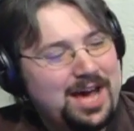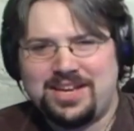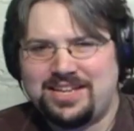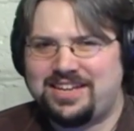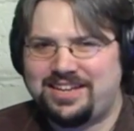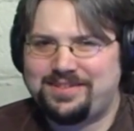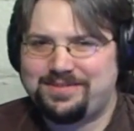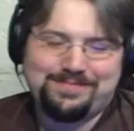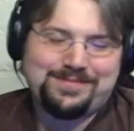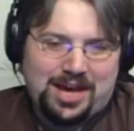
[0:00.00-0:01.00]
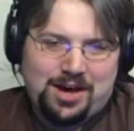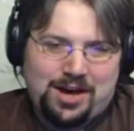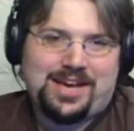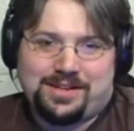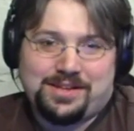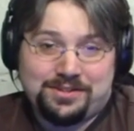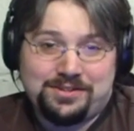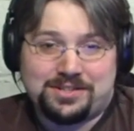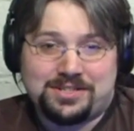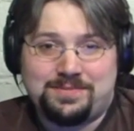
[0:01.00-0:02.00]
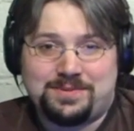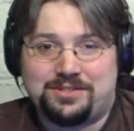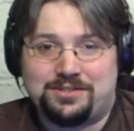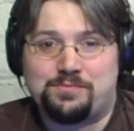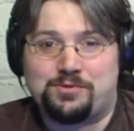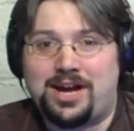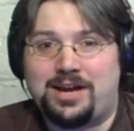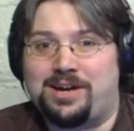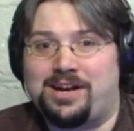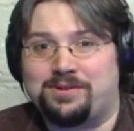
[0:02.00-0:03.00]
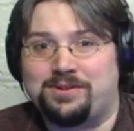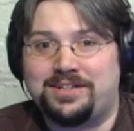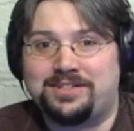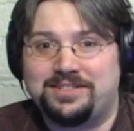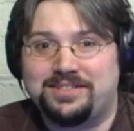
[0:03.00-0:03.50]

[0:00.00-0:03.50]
mean, help me out. The New York Times is a little more highbrow, correct?